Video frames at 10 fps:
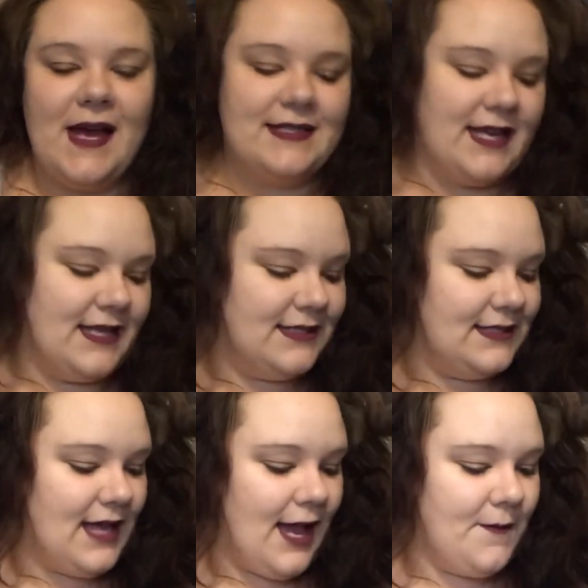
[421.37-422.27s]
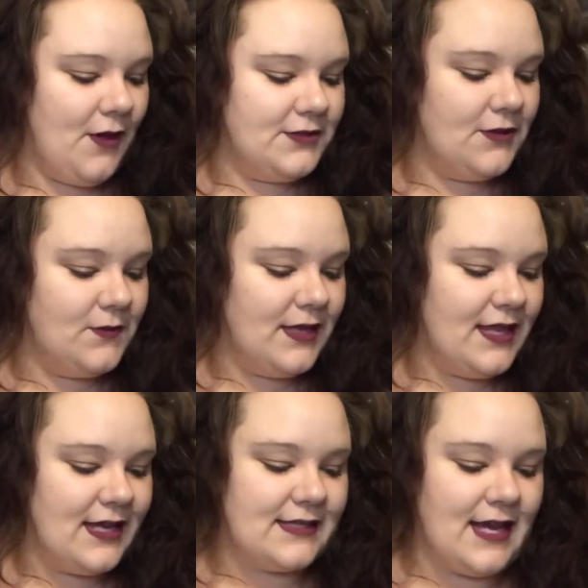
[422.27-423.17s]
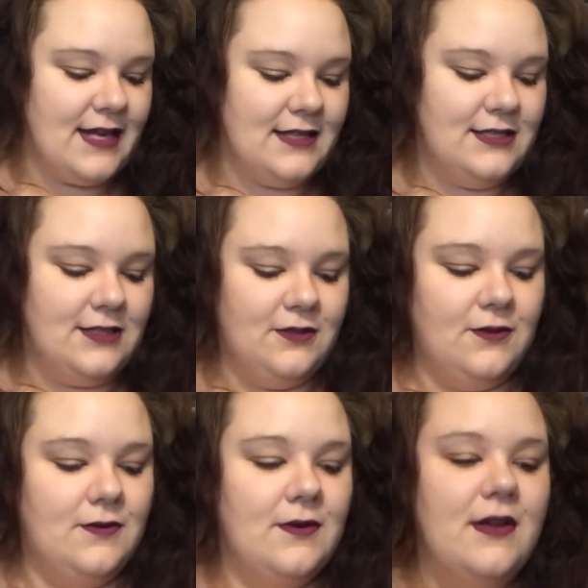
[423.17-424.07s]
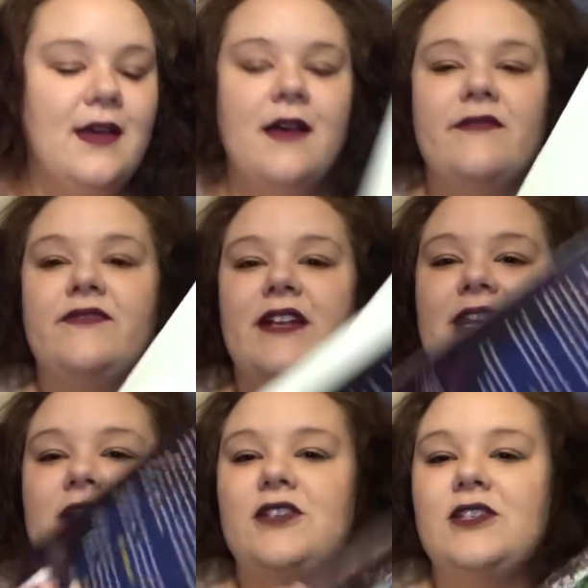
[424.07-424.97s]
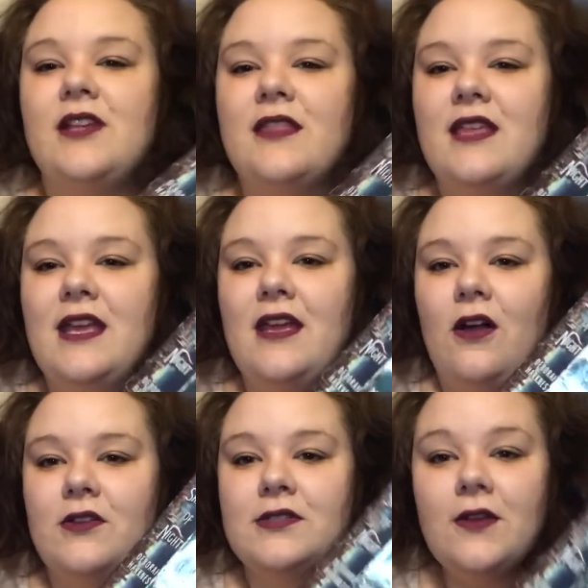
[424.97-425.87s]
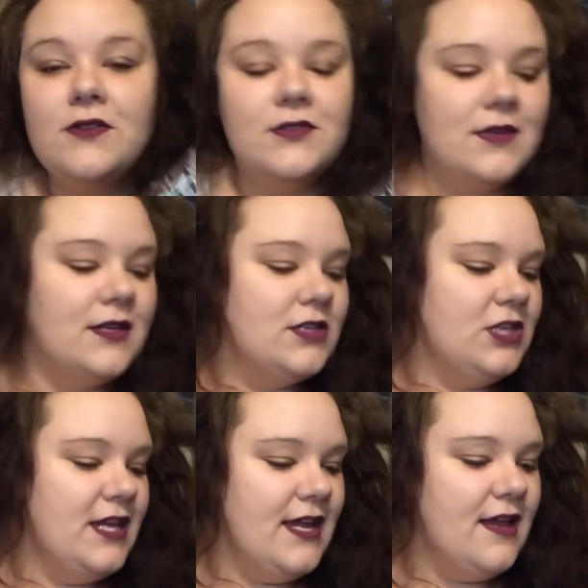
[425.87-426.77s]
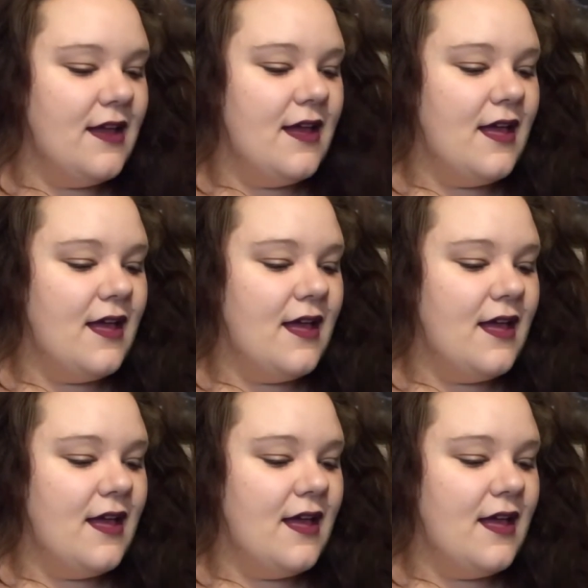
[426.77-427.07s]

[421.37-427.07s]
Baskets. I'm also really excited to finish the All Souls trilogy